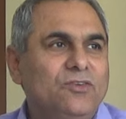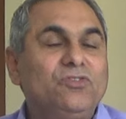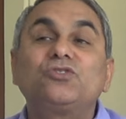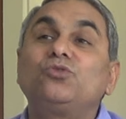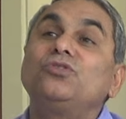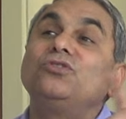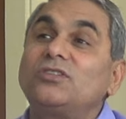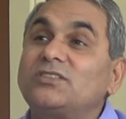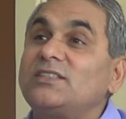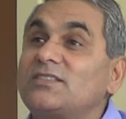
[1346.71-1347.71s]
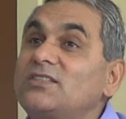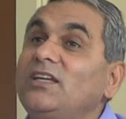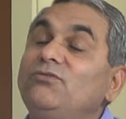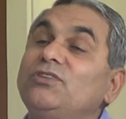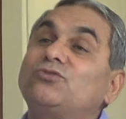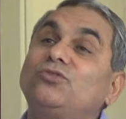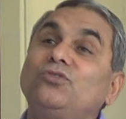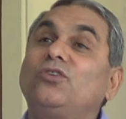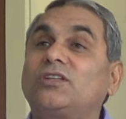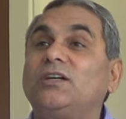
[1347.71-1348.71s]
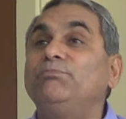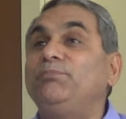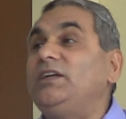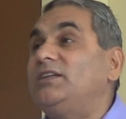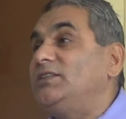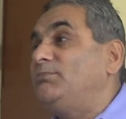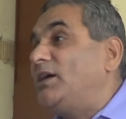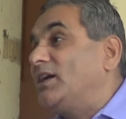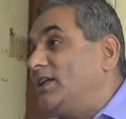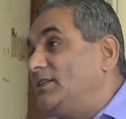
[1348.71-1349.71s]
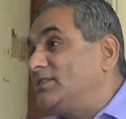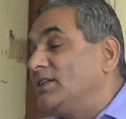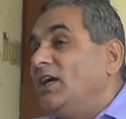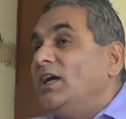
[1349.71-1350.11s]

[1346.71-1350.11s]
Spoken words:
which could not sustain, which could not compete the Bangladesh.